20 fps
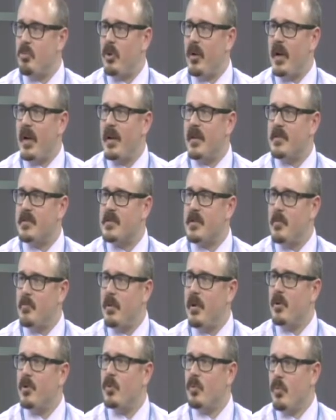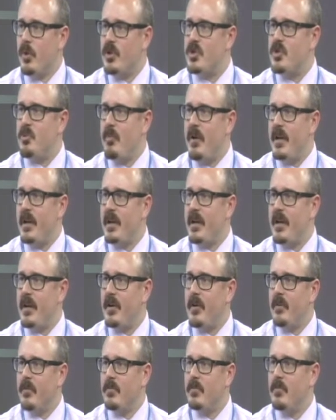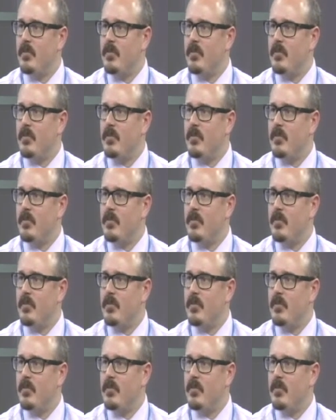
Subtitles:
plans compared to original Medicare.